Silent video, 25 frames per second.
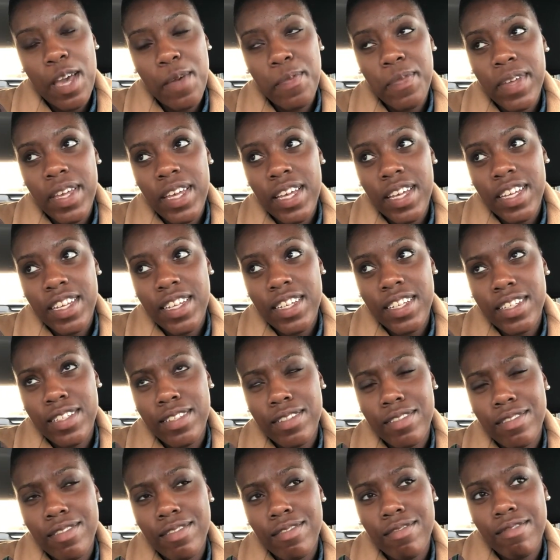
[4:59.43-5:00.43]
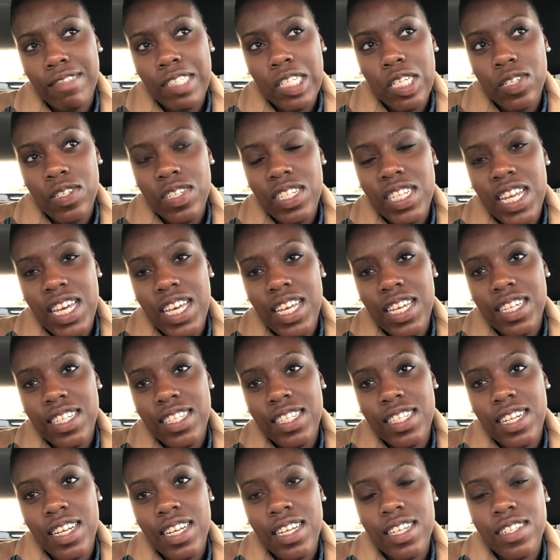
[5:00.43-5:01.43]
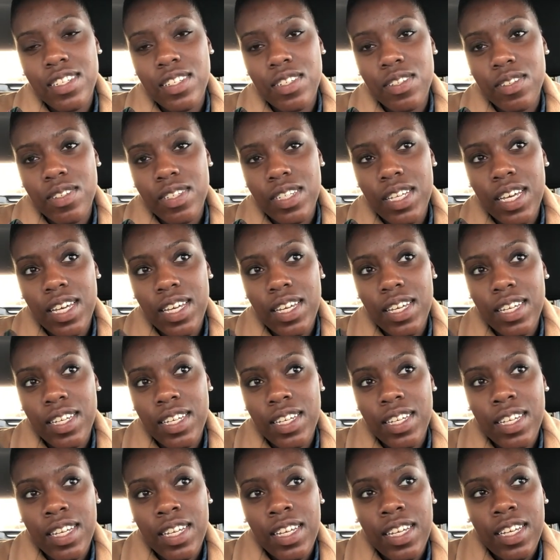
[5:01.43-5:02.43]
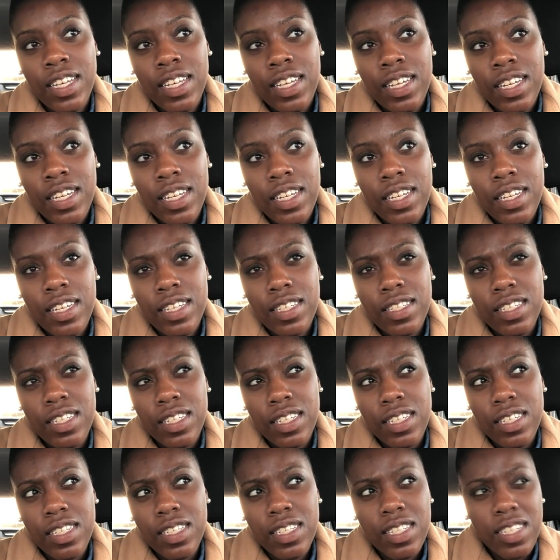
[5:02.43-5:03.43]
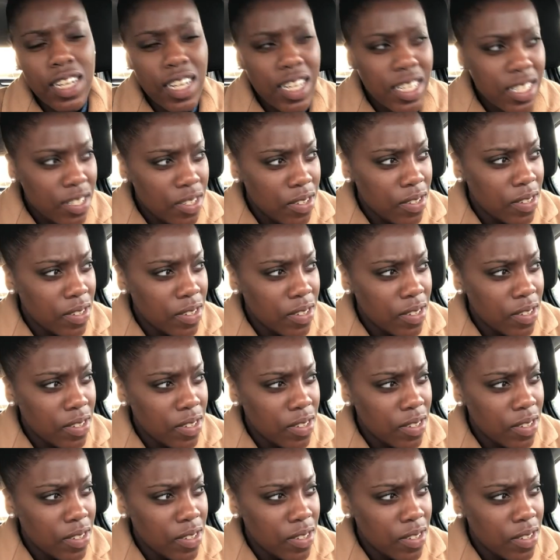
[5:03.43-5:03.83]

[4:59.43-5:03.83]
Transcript: Happy Tuesday. Today is Tuesday. Is today